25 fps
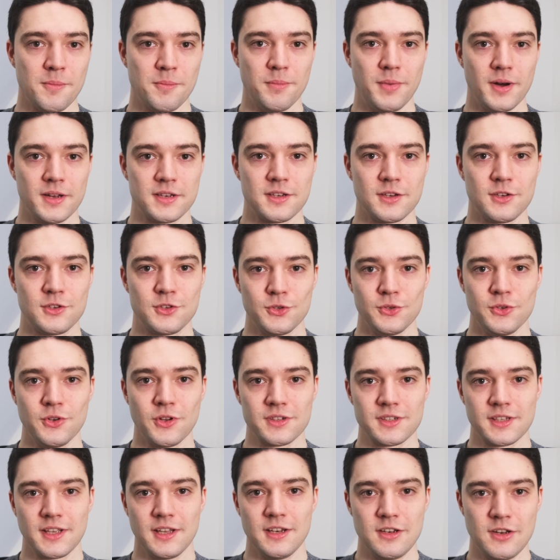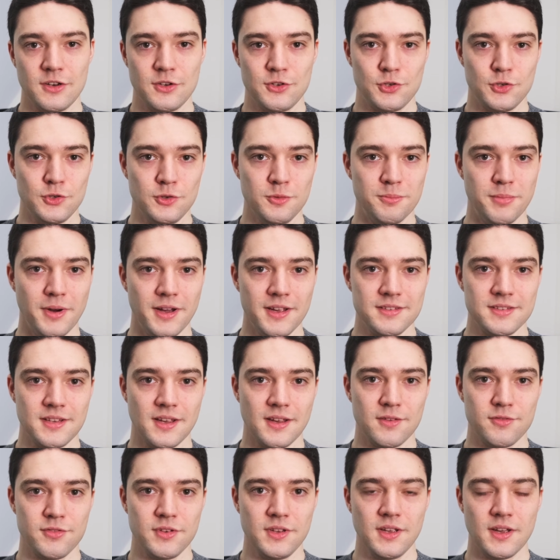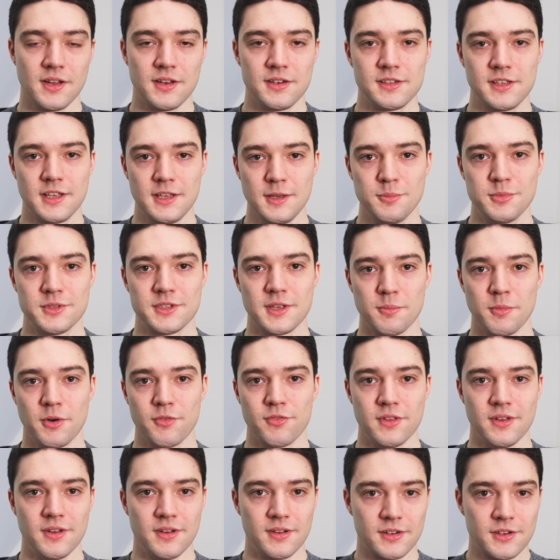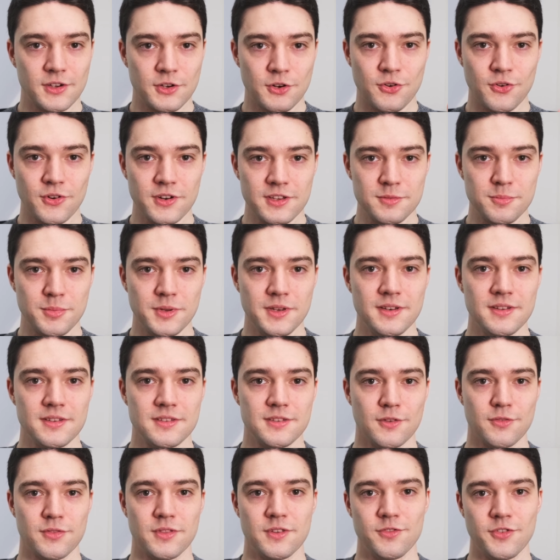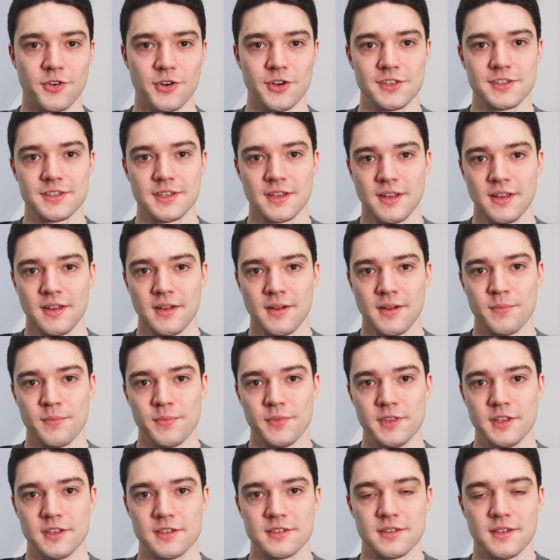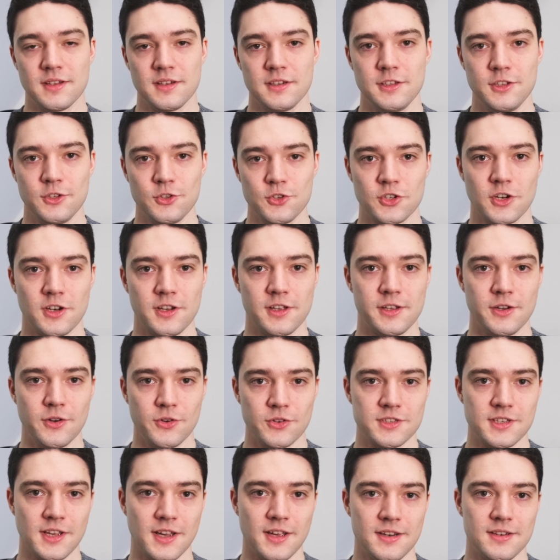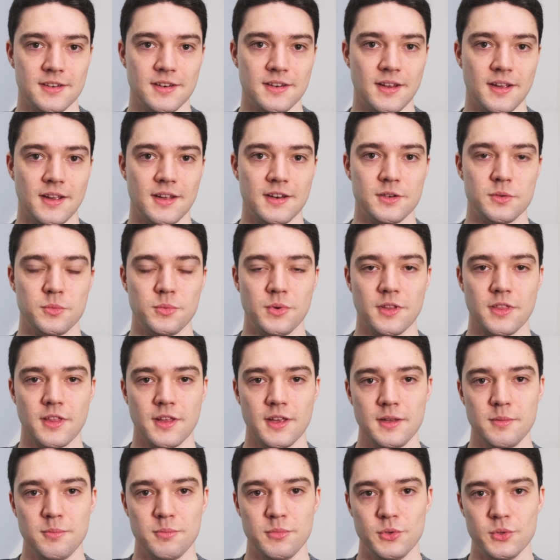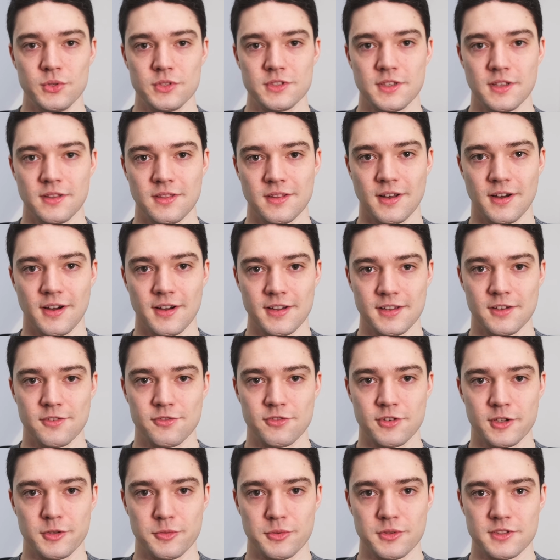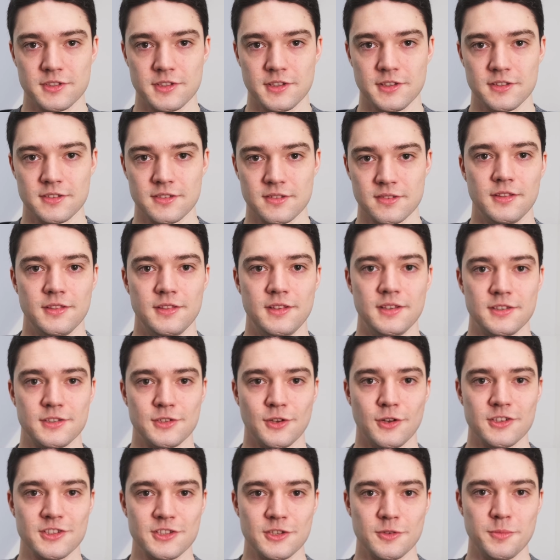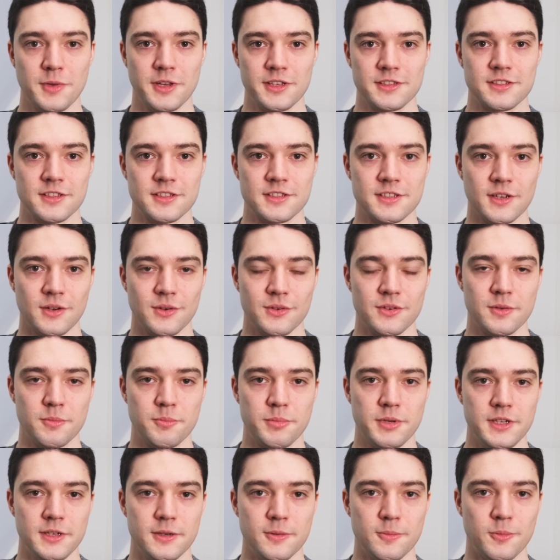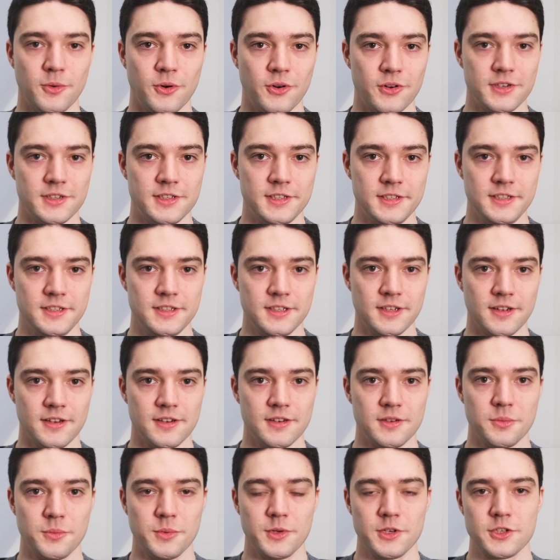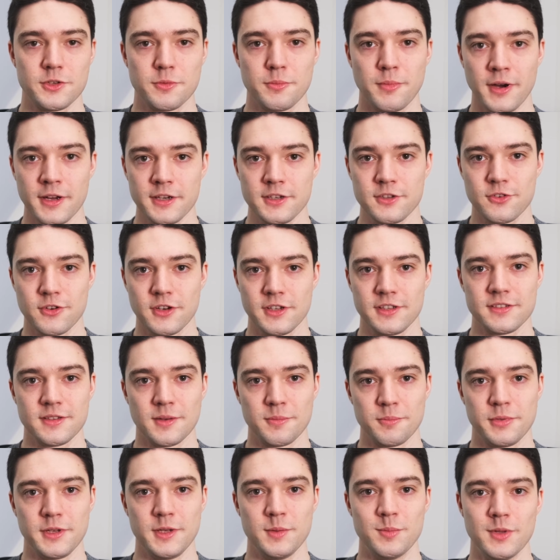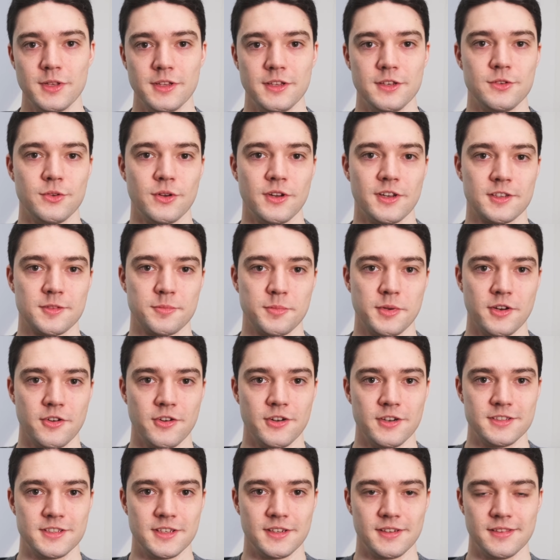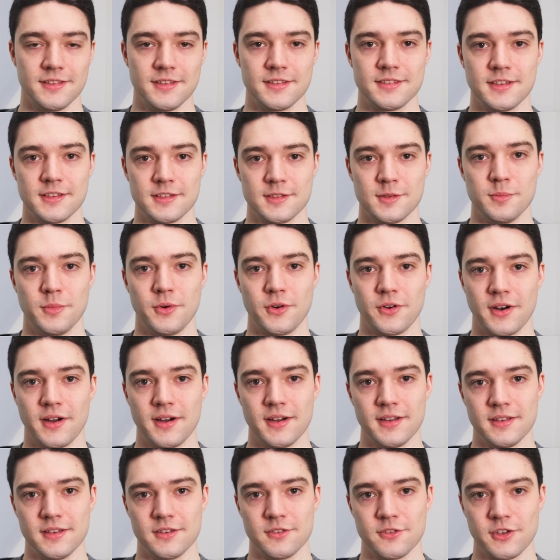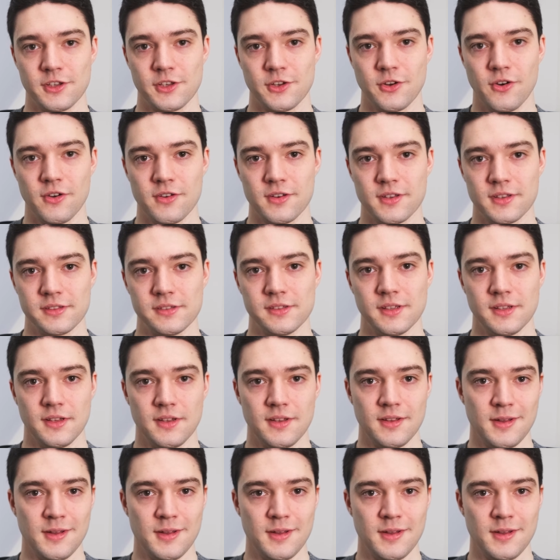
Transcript: But to not get too bass heavy and keep some of the crispiness of the voice, this then usually goes hand in hand with a boost in the higher frequencies. This also makes the sound appear more detailed, which might trick some people into experiencing this as a more high-end recording.